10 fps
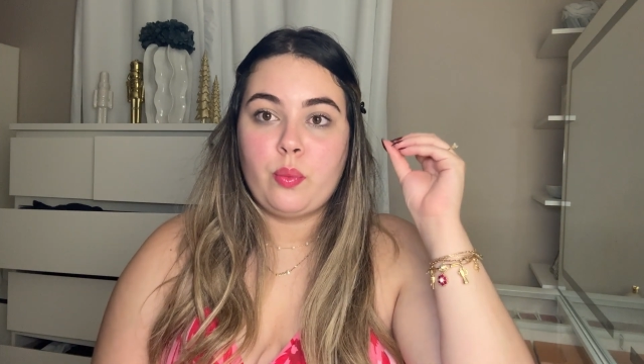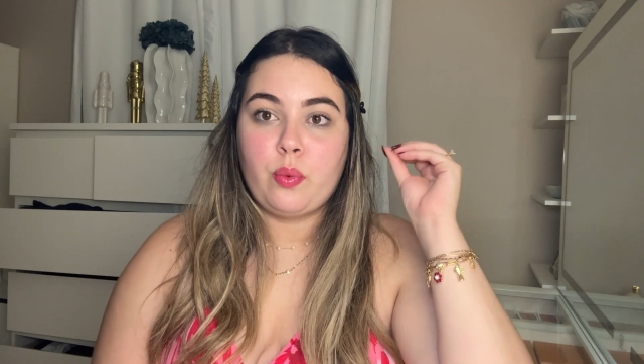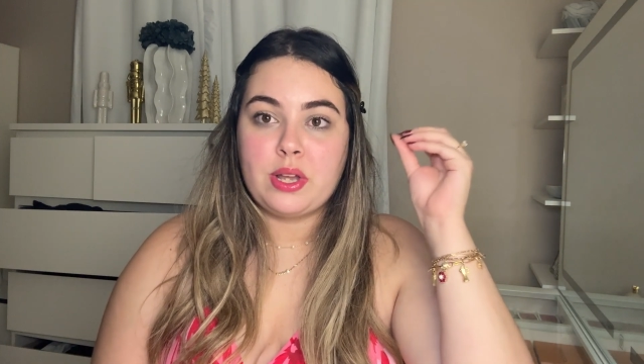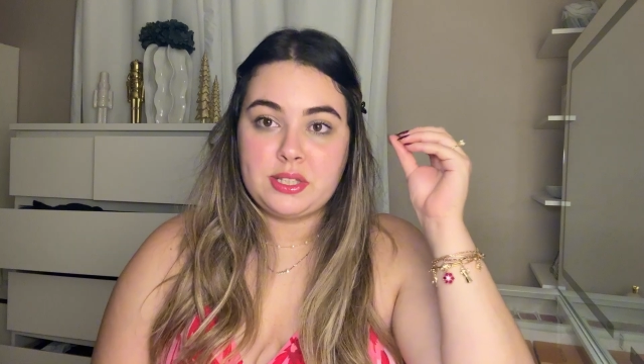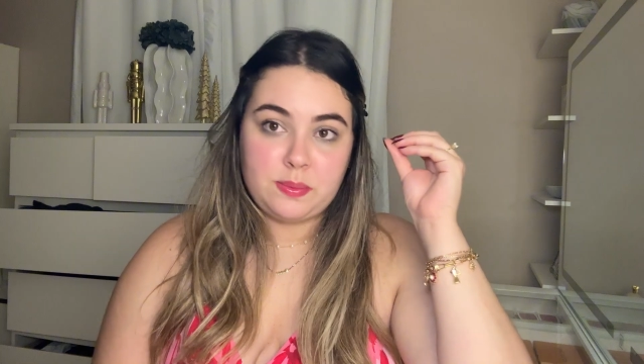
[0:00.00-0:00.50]

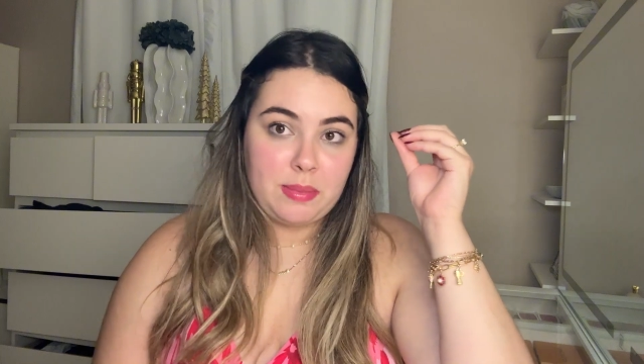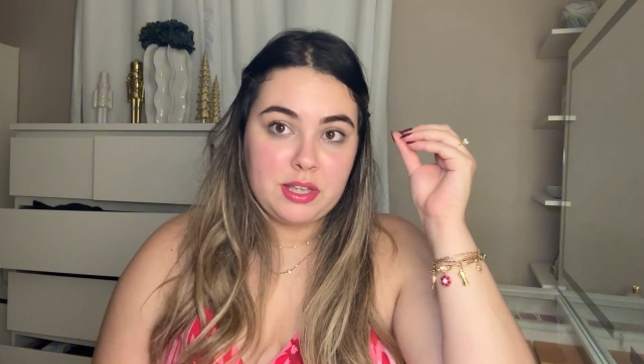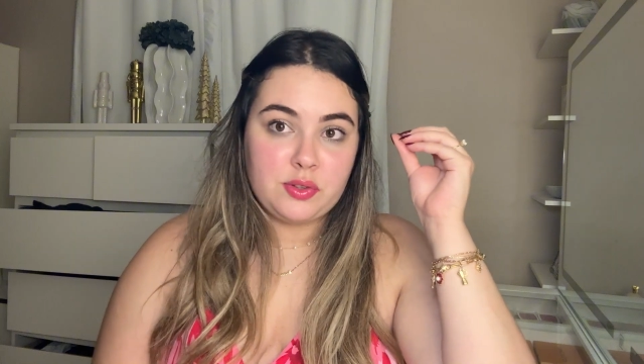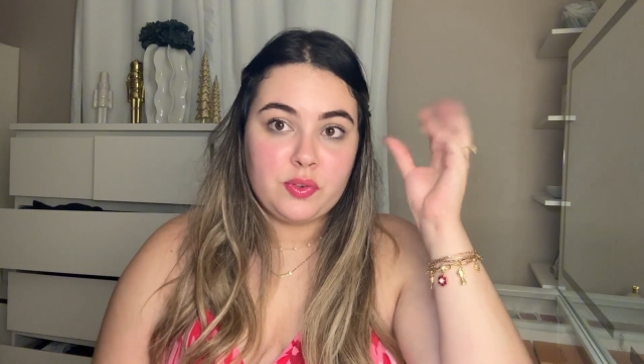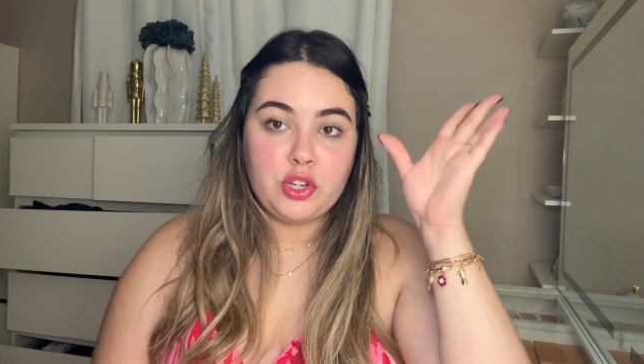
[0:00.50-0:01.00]
what's
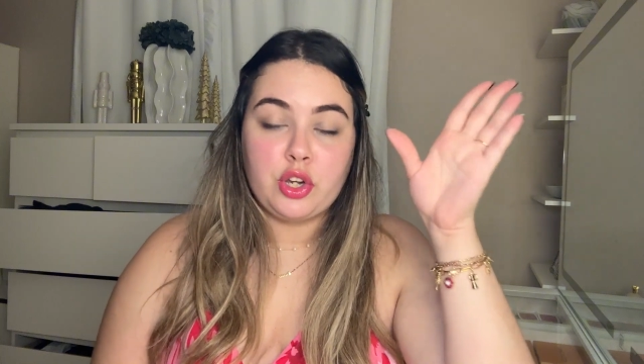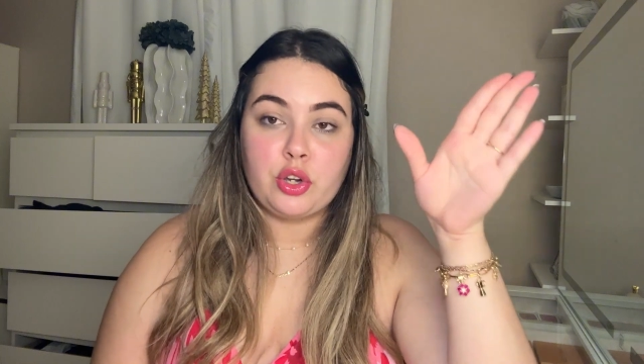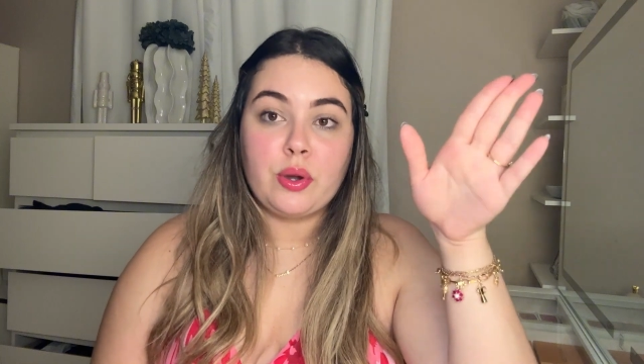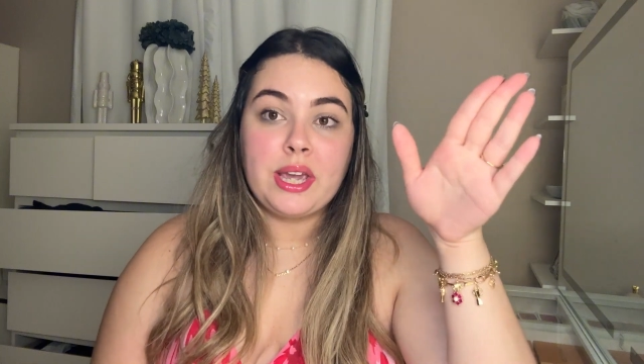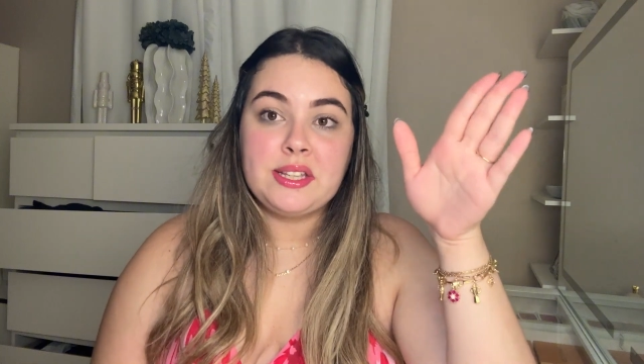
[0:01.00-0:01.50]
best for your
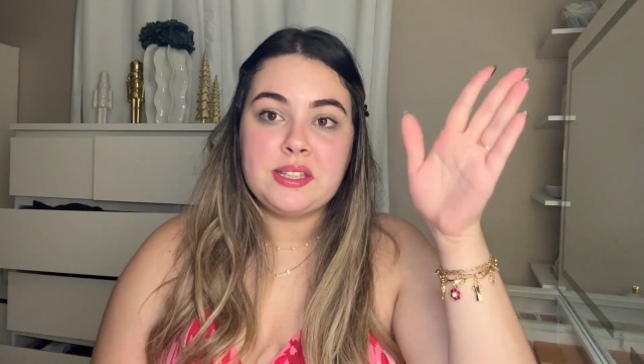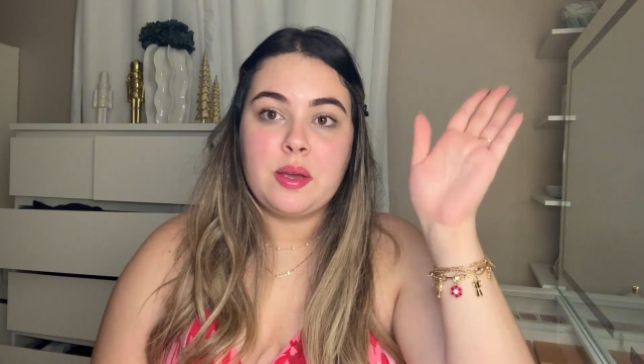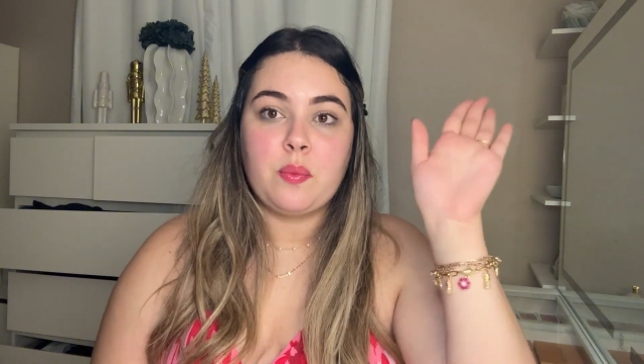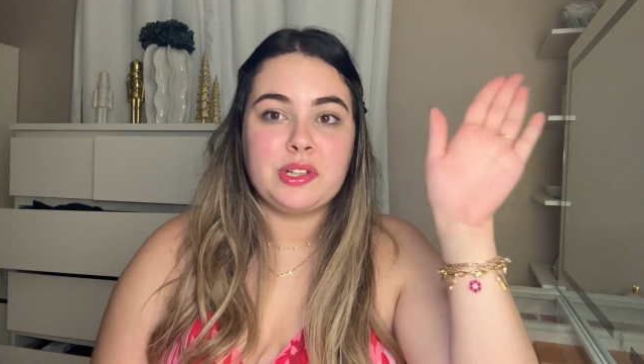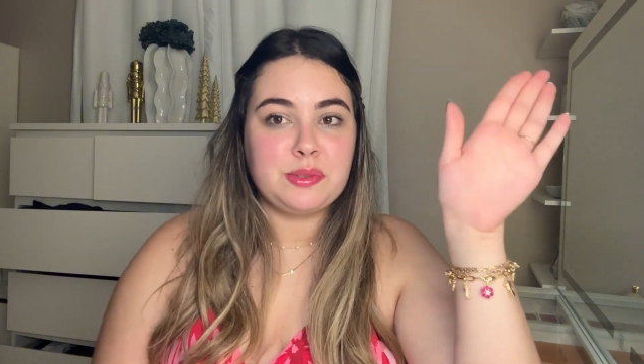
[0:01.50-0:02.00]
grades
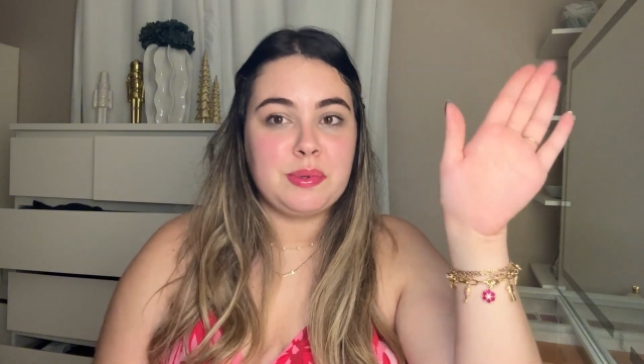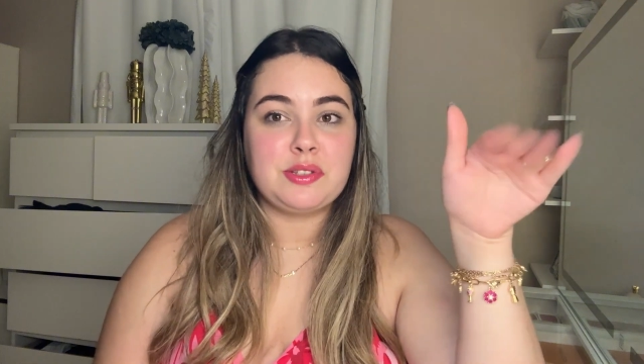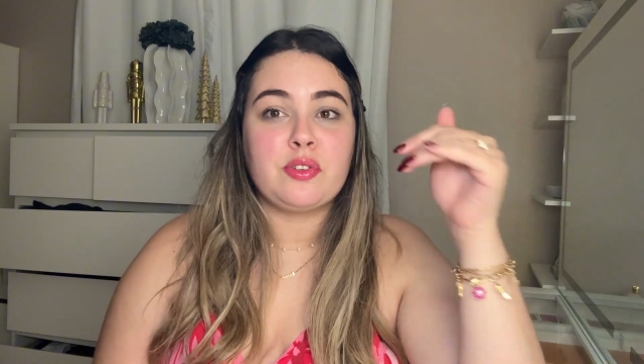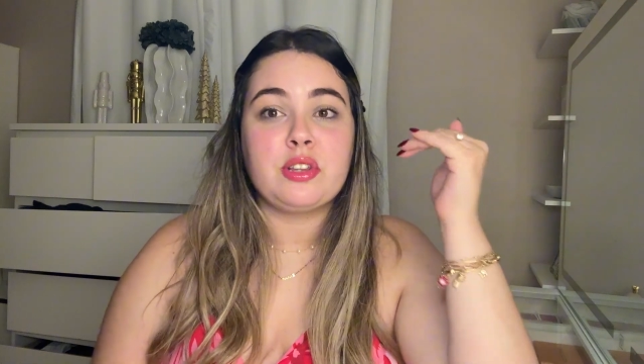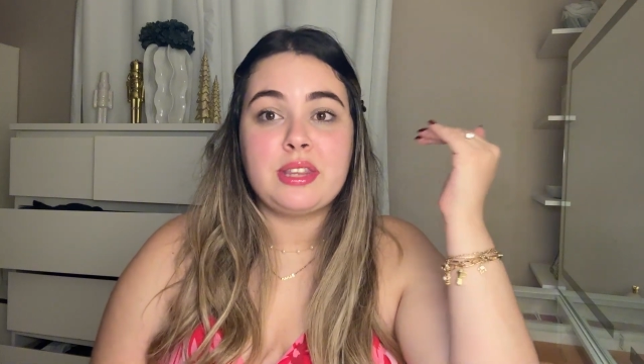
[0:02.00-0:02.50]
and what's
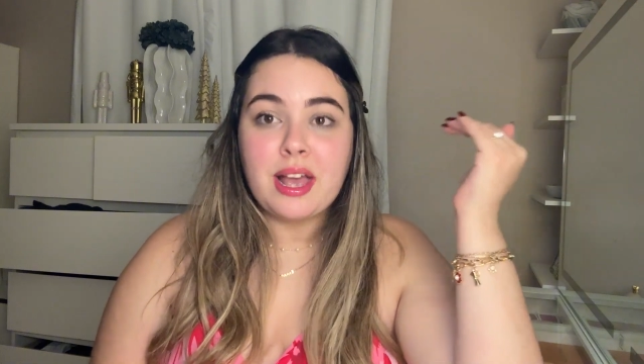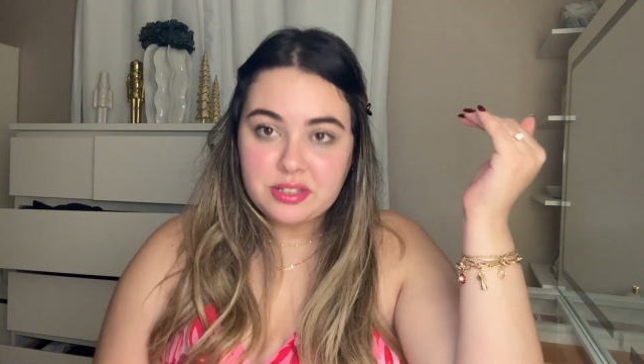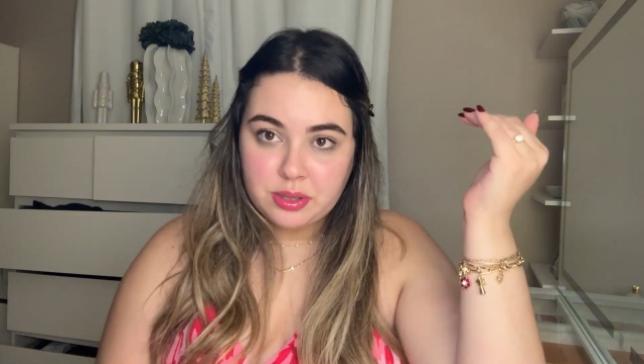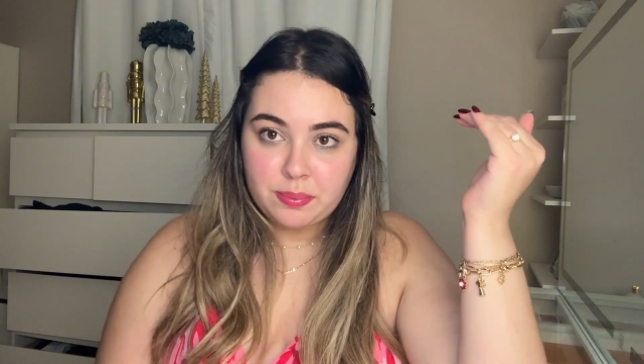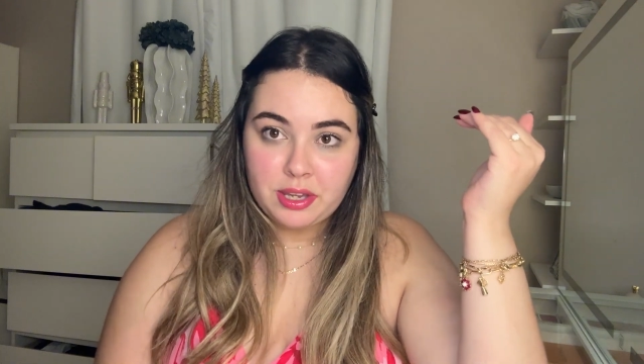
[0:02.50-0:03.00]
best for that
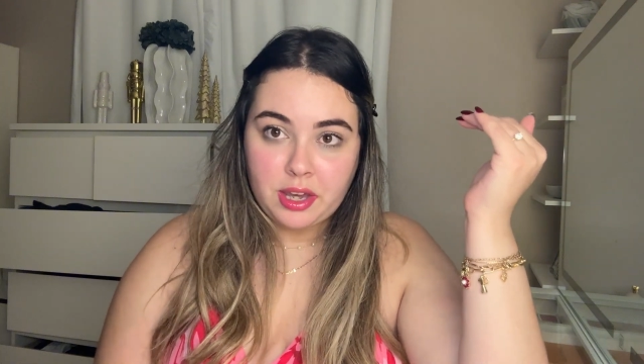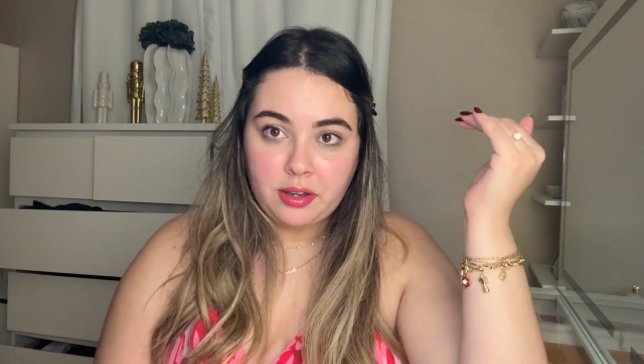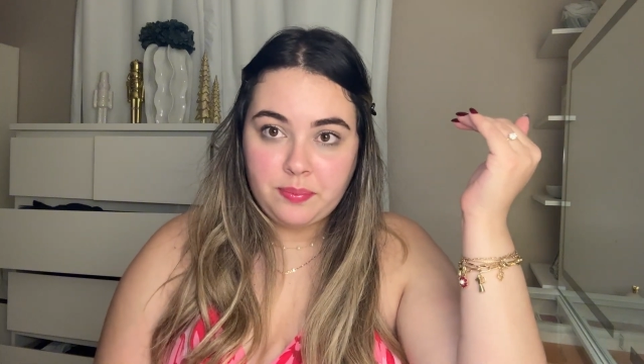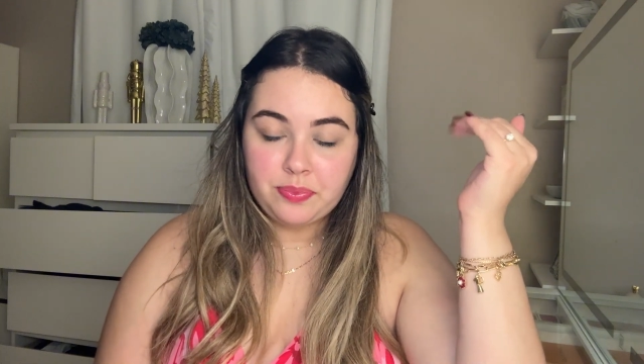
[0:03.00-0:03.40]
G P A.